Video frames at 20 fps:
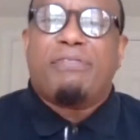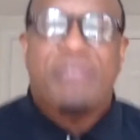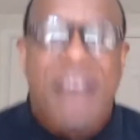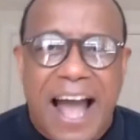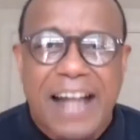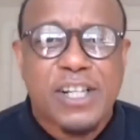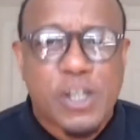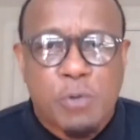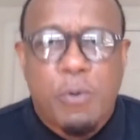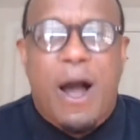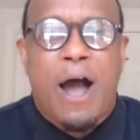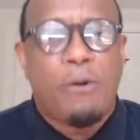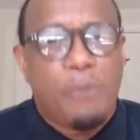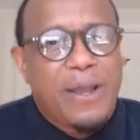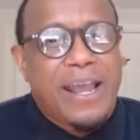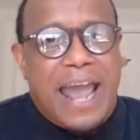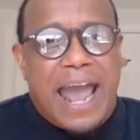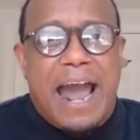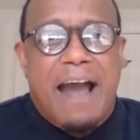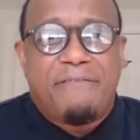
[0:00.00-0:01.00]
That's why
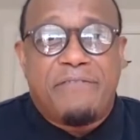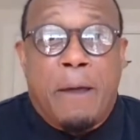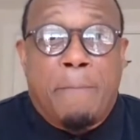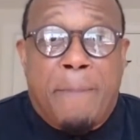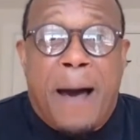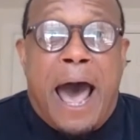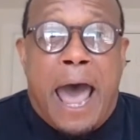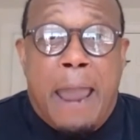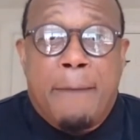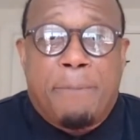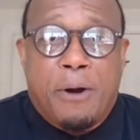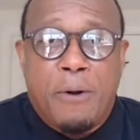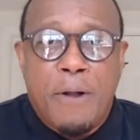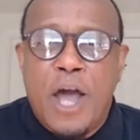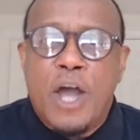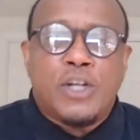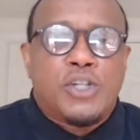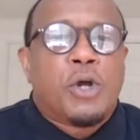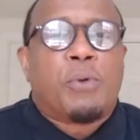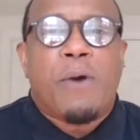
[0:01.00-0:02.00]
we have the Bible,
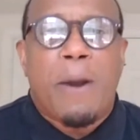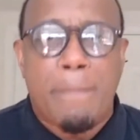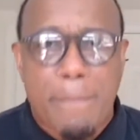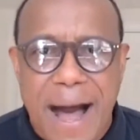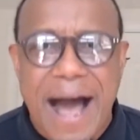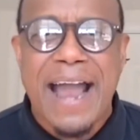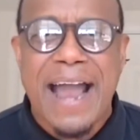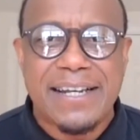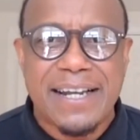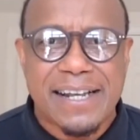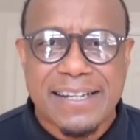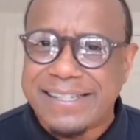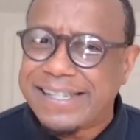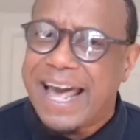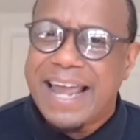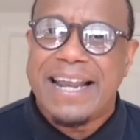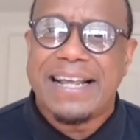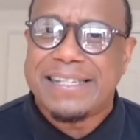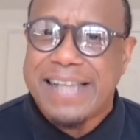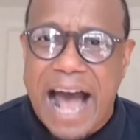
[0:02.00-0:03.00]
to remind us
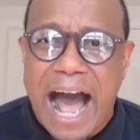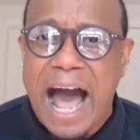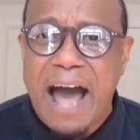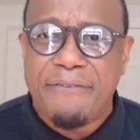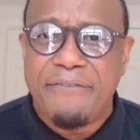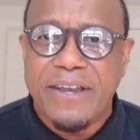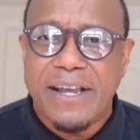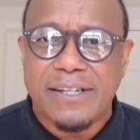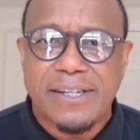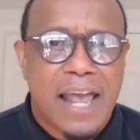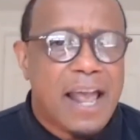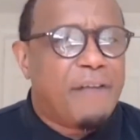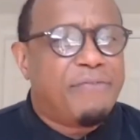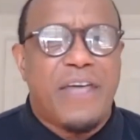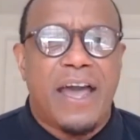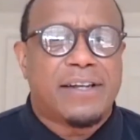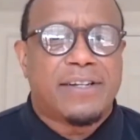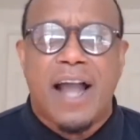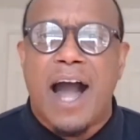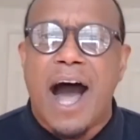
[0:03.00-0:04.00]
that it's obvious
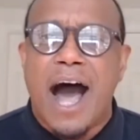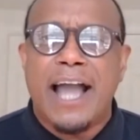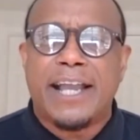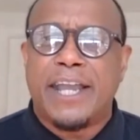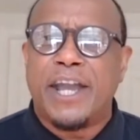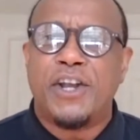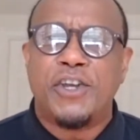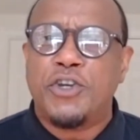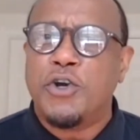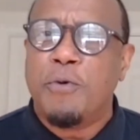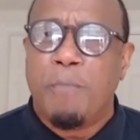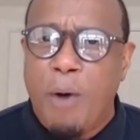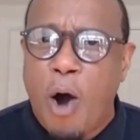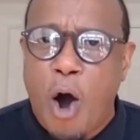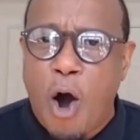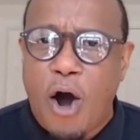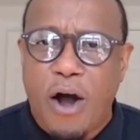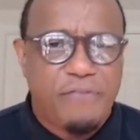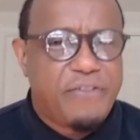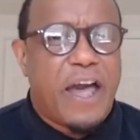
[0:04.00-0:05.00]
that God can do
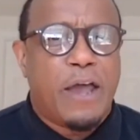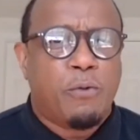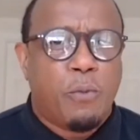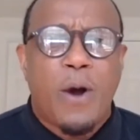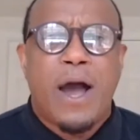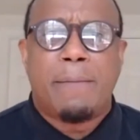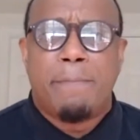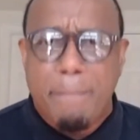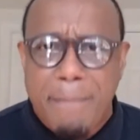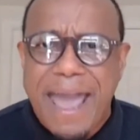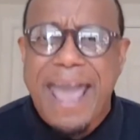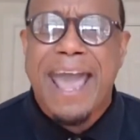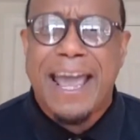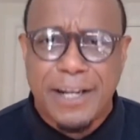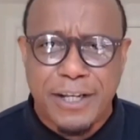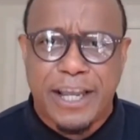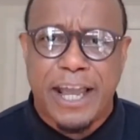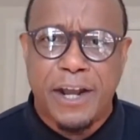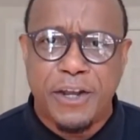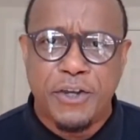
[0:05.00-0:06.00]
more than what
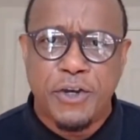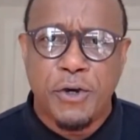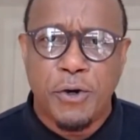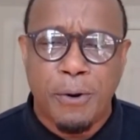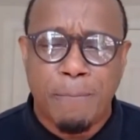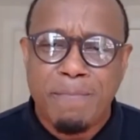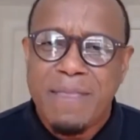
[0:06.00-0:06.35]
man can do.